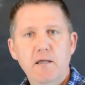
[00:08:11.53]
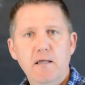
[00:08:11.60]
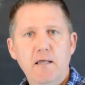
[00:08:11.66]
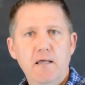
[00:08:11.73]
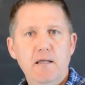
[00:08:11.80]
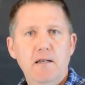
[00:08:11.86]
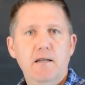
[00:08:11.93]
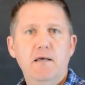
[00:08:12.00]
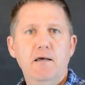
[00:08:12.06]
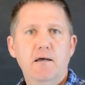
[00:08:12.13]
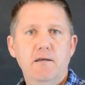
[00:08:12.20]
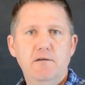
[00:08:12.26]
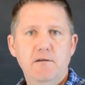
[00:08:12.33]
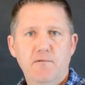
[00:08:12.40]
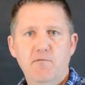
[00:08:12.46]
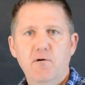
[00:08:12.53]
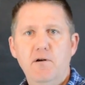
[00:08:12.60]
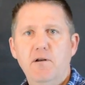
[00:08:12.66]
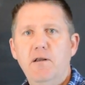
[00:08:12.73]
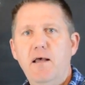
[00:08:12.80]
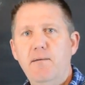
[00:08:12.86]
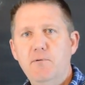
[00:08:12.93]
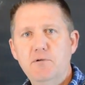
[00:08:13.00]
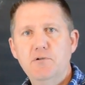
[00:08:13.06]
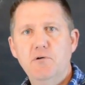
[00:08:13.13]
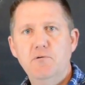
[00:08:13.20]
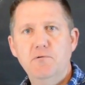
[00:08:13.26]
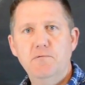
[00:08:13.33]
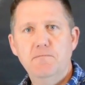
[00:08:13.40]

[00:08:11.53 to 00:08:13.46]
in a different episode.